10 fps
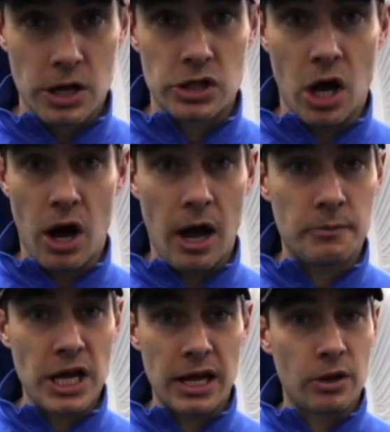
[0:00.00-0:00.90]
So I'm
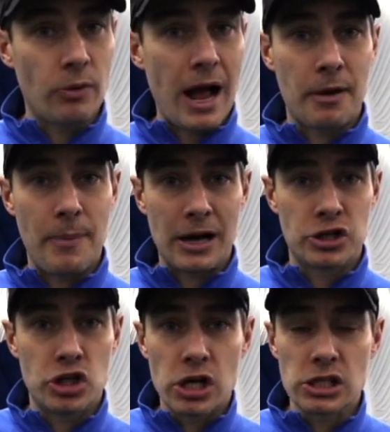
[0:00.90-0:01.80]
taking the racket back
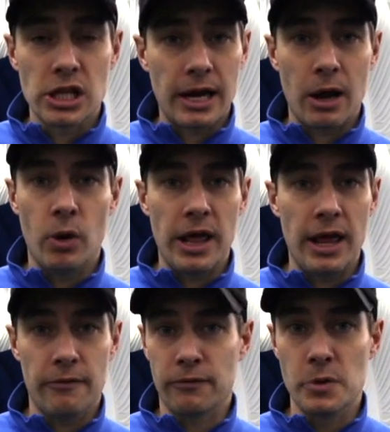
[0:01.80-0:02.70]
just like I would
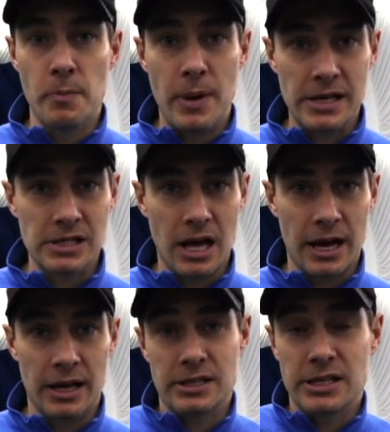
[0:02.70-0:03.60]
hit it from the
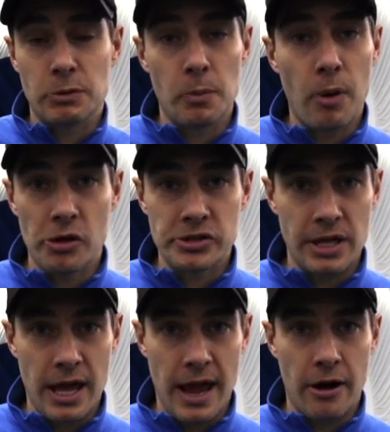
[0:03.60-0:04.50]
baseline, except the ball's
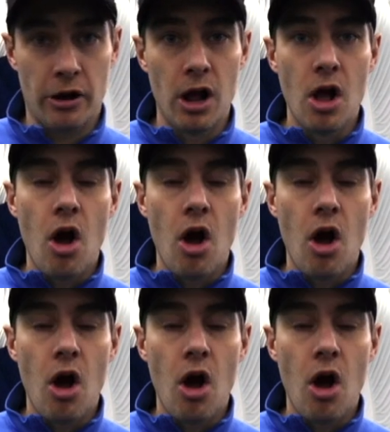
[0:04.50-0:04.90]
in the air.